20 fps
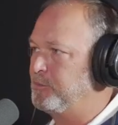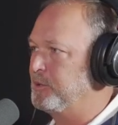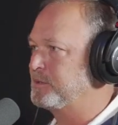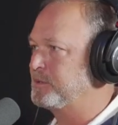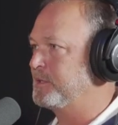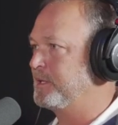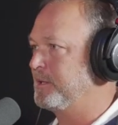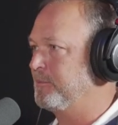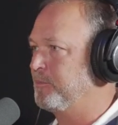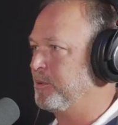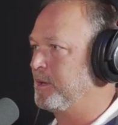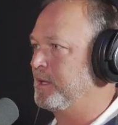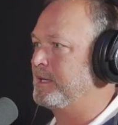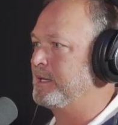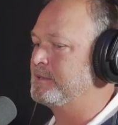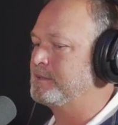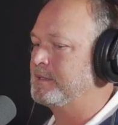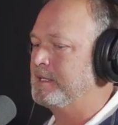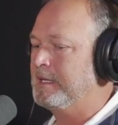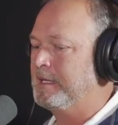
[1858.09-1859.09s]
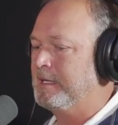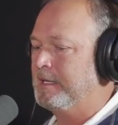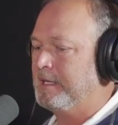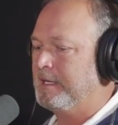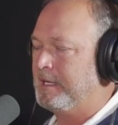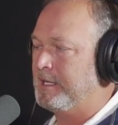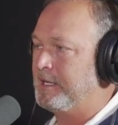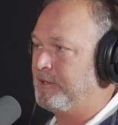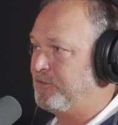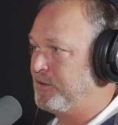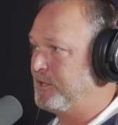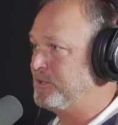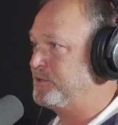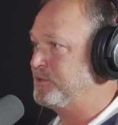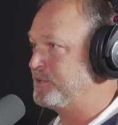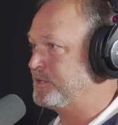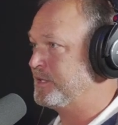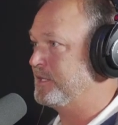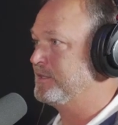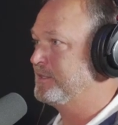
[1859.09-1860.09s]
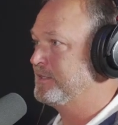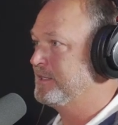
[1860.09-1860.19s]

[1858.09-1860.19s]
puts it in place, and he finishes it.